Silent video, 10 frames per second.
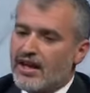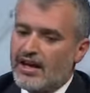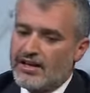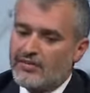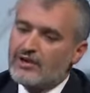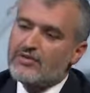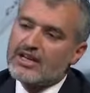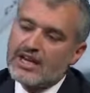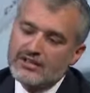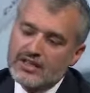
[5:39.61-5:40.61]
And when you
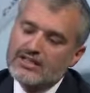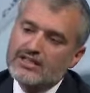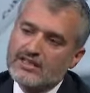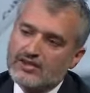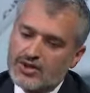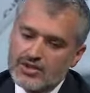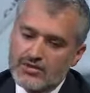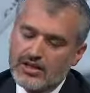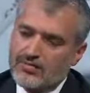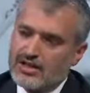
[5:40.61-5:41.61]
look at its
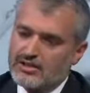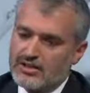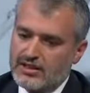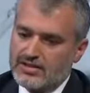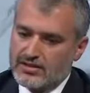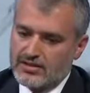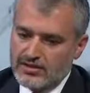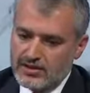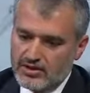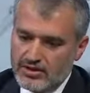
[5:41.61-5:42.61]
industrial base, its
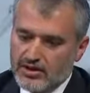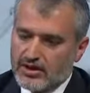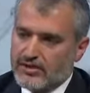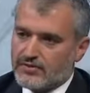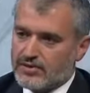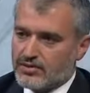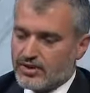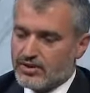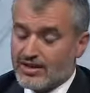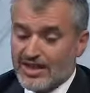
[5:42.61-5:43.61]
industrial
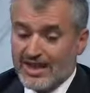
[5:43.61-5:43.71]
infrastructure,